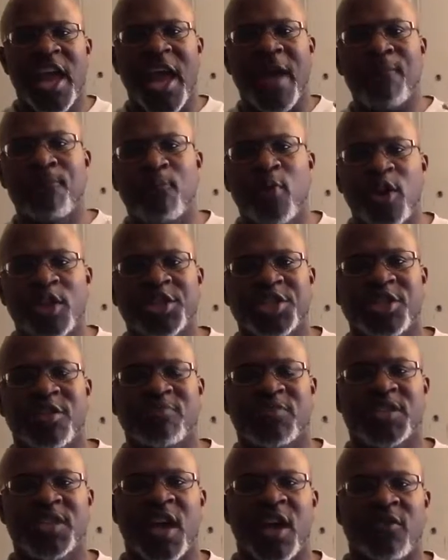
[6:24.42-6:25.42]
and pushed
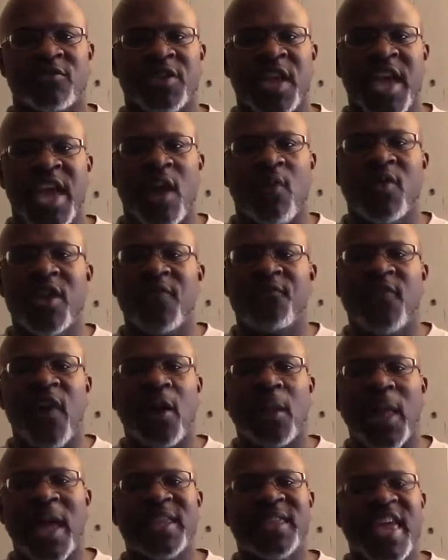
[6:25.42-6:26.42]
themselves. And when it
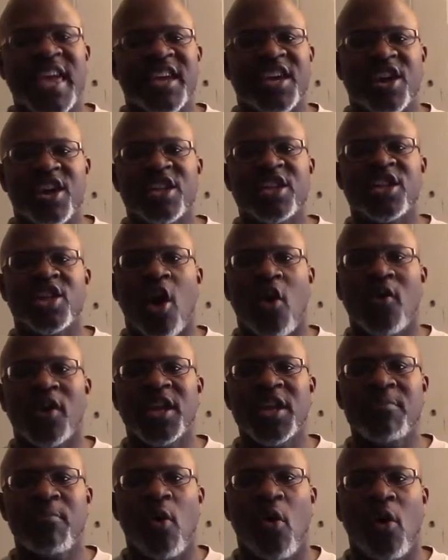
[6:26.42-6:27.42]
felt like they couldn't go
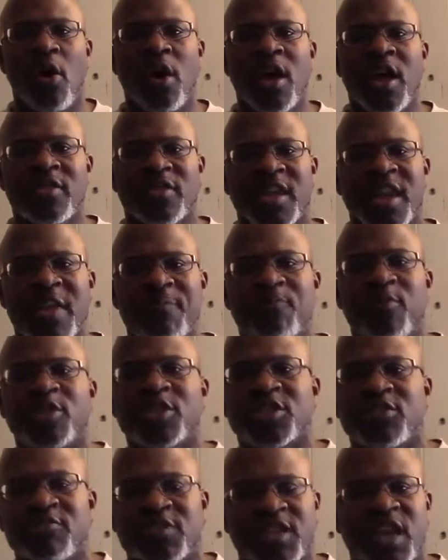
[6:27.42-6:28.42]
anymore, then they
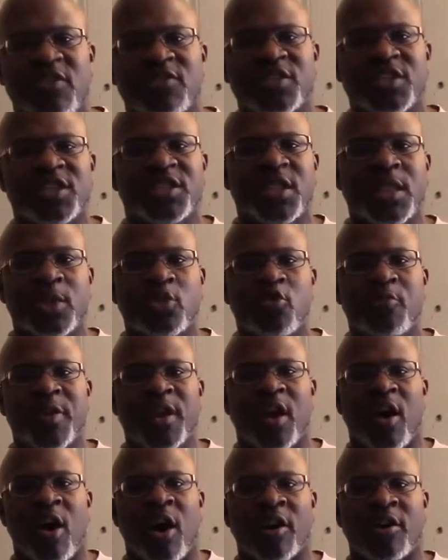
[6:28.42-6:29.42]
pushed themselves just a little
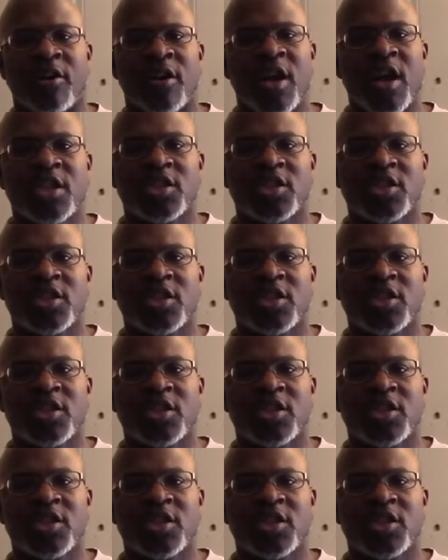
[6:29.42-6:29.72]
bit harder.